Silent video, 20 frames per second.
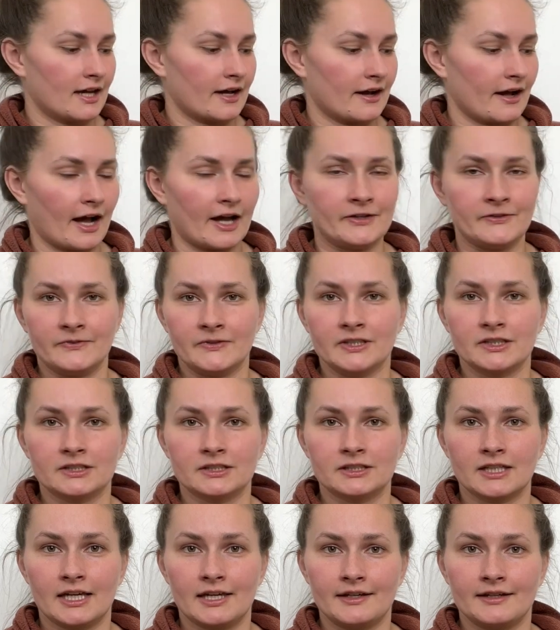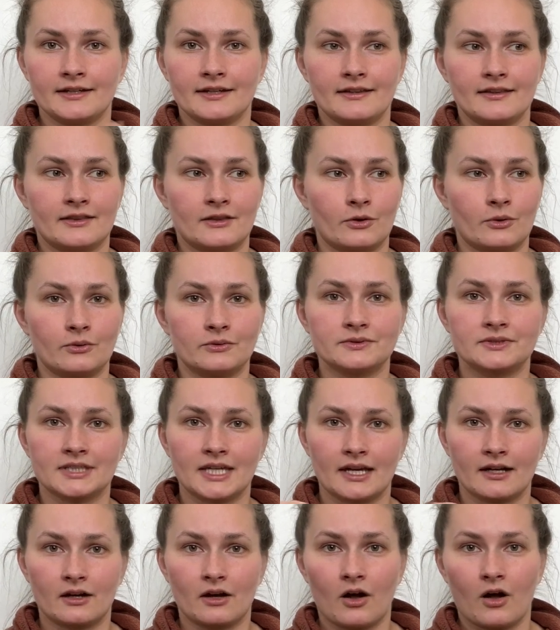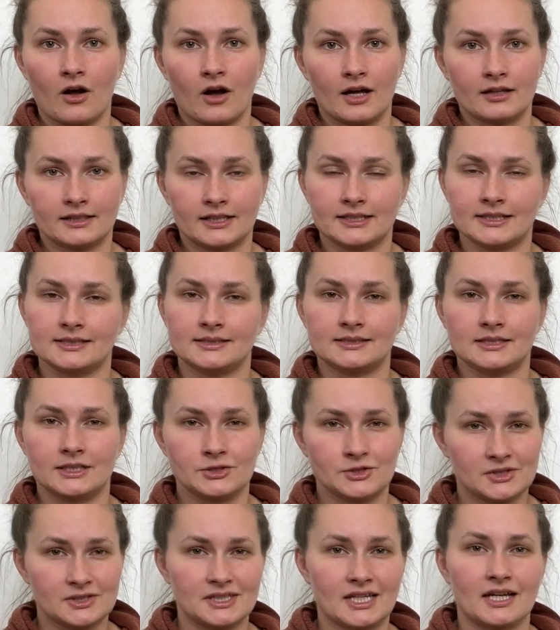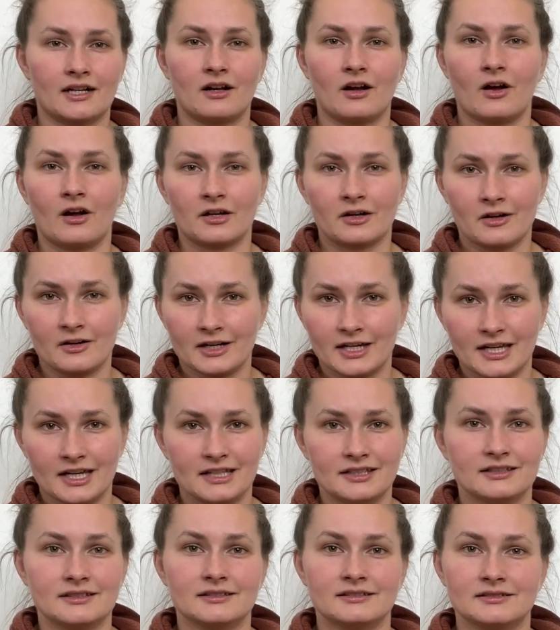I feel like those get caught, like the stitches get caught on it.